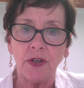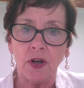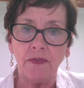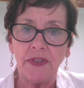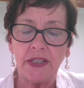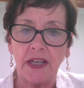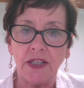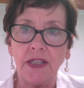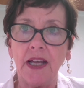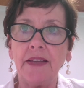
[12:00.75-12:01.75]
a
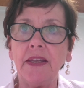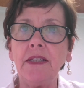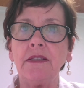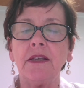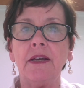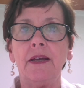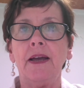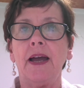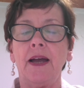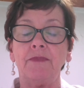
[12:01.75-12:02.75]
conversation like this?
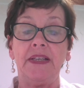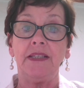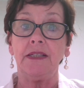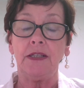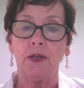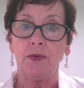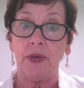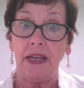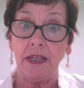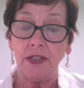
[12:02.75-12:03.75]
Is it an
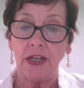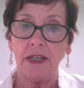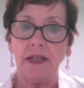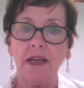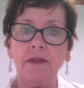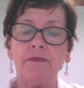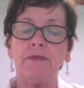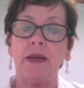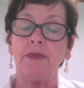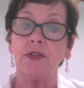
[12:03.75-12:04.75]
agreed agenda?
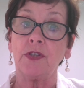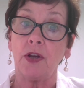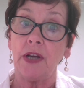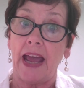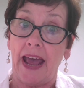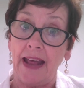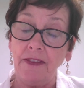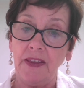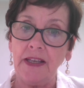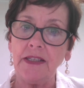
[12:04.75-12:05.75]
People don't
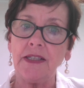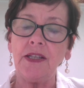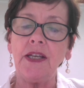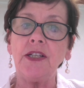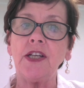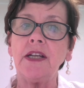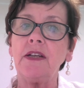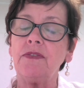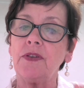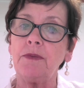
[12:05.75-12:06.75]
add things to the
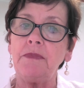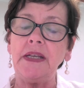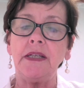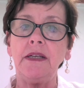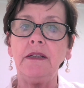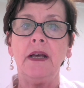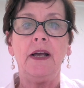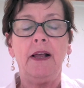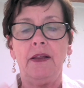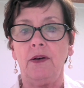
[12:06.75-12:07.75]
agenda for the meeting
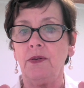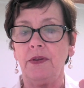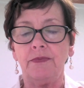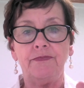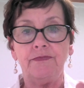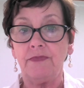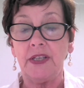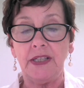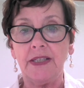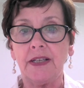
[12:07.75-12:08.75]
or
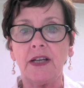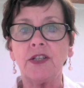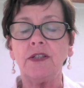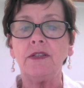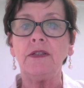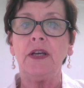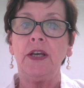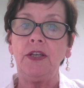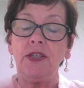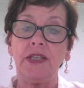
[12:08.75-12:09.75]
the discussion.
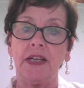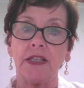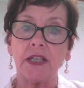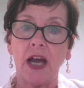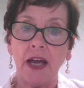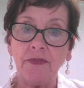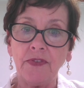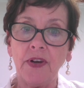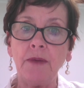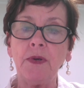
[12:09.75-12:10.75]
You set a time
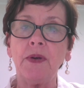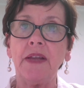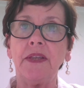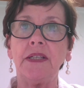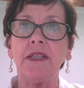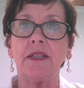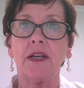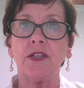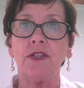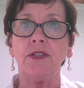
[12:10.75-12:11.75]
frame around the
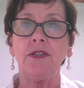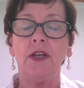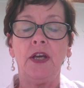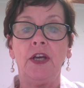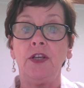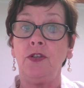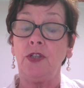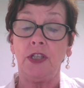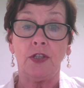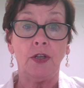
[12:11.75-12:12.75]
discussion. You
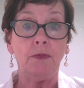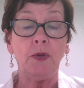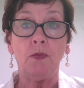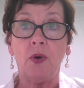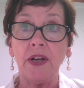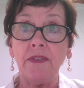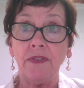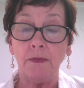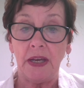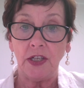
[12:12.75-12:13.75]
determine what
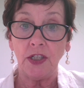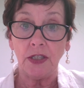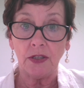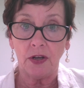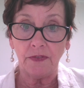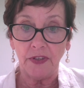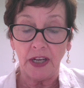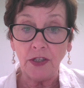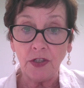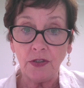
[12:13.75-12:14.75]
information is
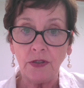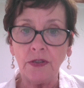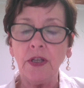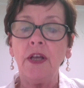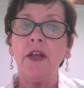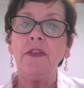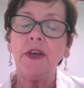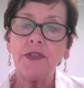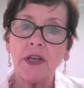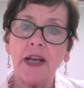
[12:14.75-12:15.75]
confidential.
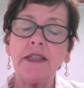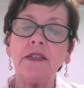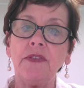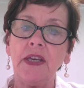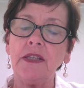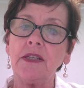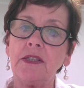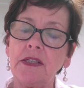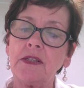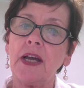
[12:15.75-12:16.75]
Those kinds of things that
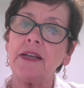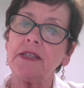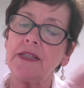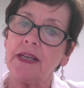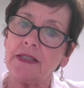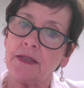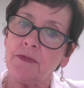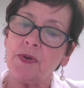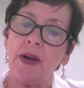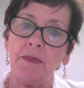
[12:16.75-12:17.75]
just kind of set
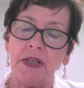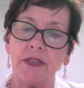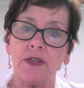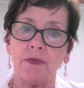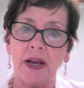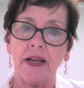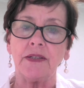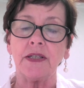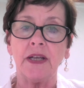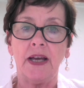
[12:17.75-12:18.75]
some parameters
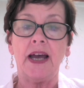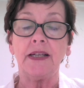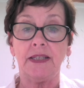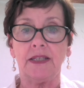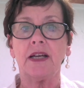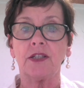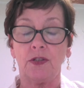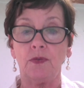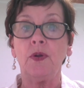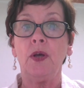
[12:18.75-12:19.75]
around a
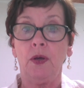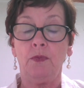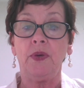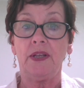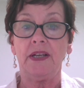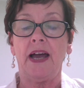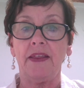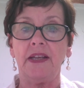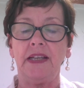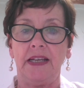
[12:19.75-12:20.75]
discussion with
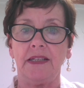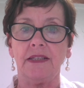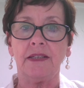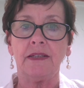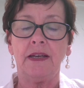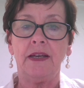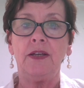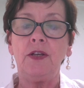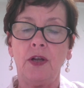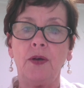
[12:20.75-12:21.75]
other leaders.
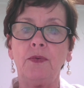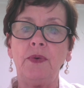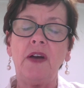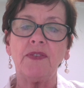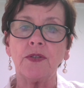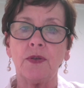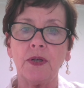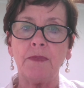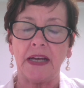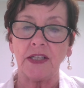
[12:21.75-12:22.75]
You know, we often talk
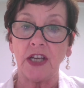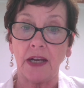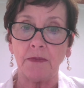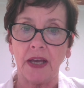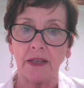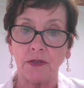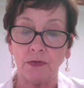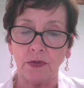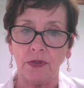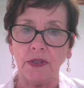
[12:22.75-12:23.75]
about Chatham House
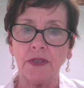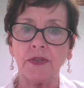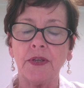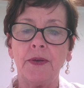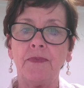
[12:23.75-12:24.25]
rules.